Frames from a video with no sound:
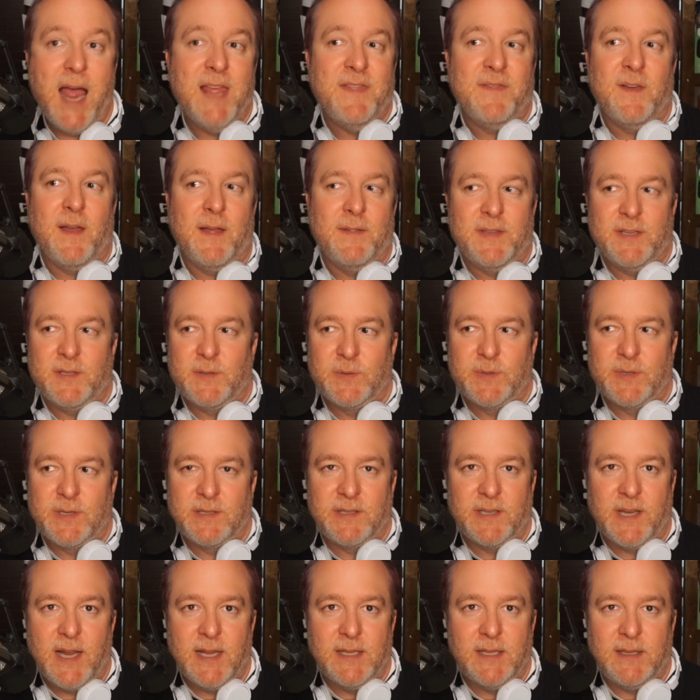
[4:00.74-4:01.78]
I thought this was a
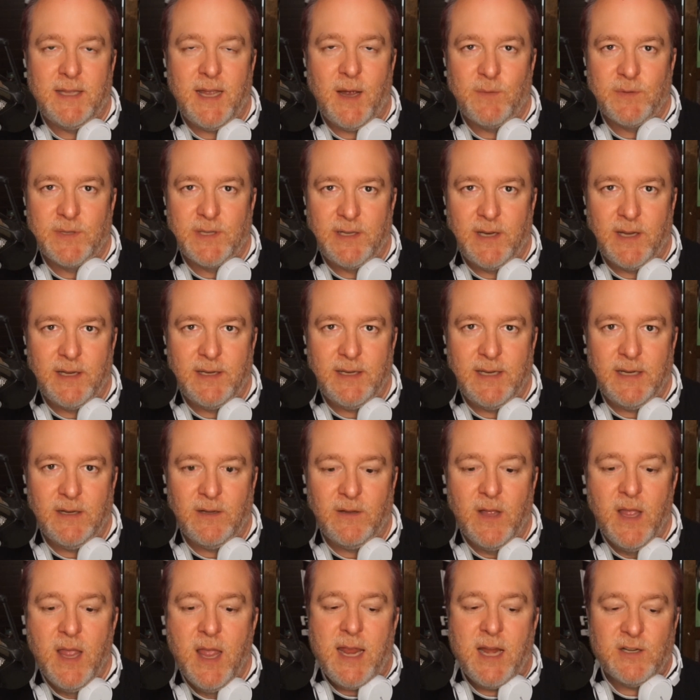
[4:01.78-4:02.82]
sign that that was a done
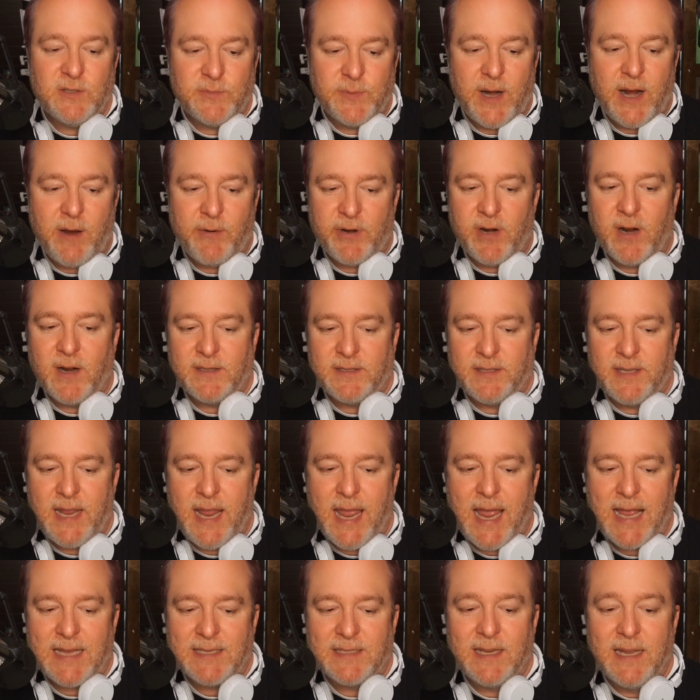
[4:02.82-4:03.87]
deal. Here's what I would honestly
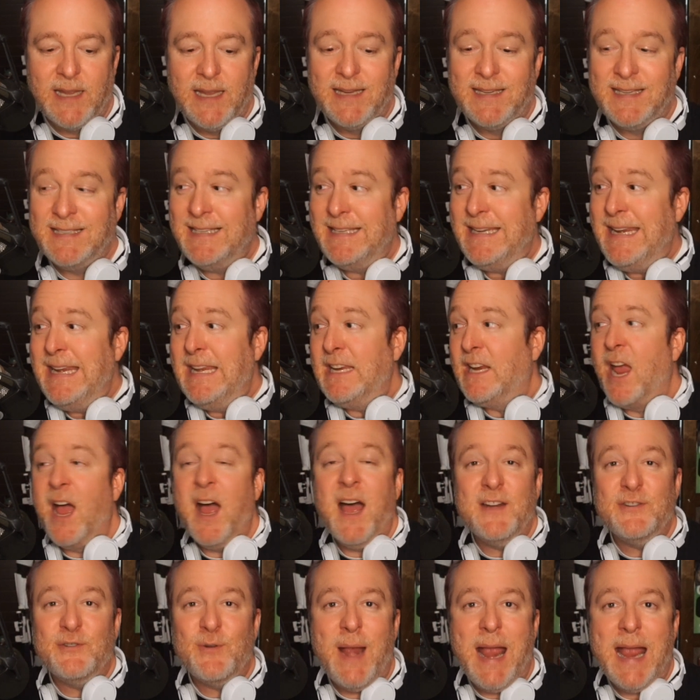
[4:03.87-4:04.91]
ask. Does he need to
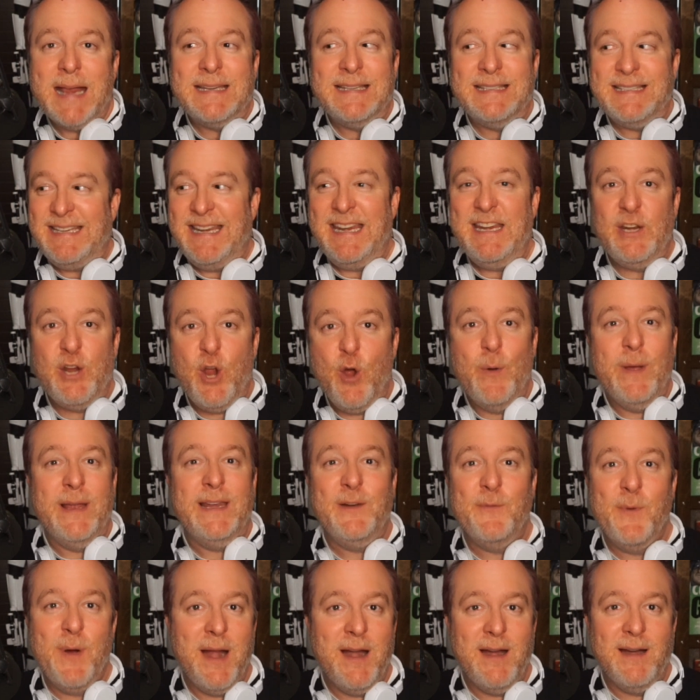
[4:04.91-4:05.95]
contract? Does he need to go
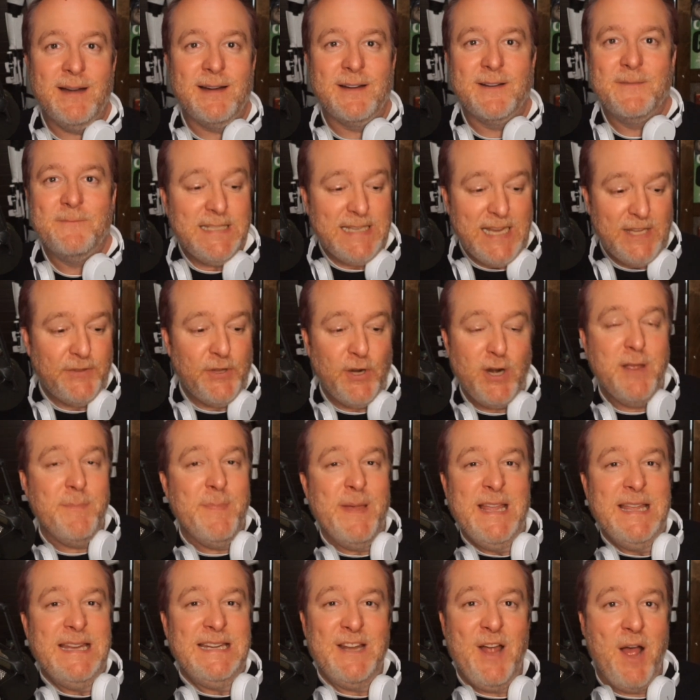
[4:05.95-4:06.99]
anywhere? He's got $30
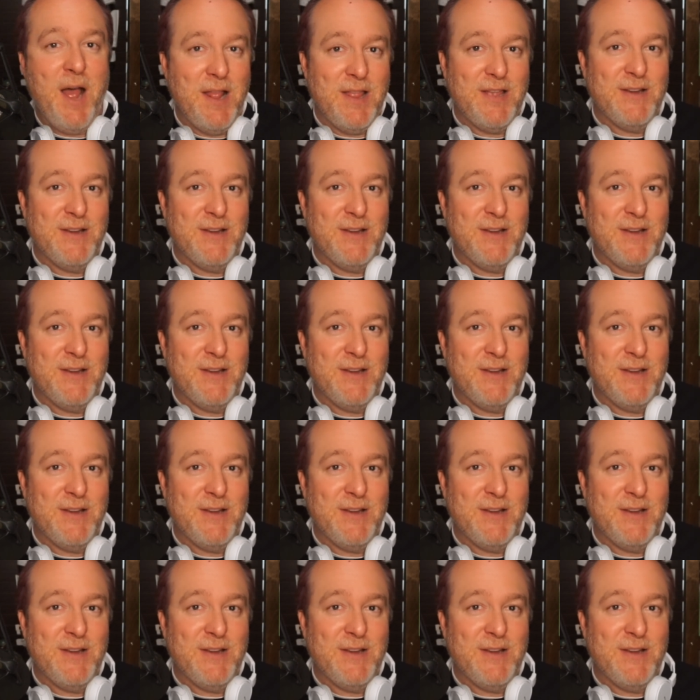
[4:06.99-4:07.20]
million.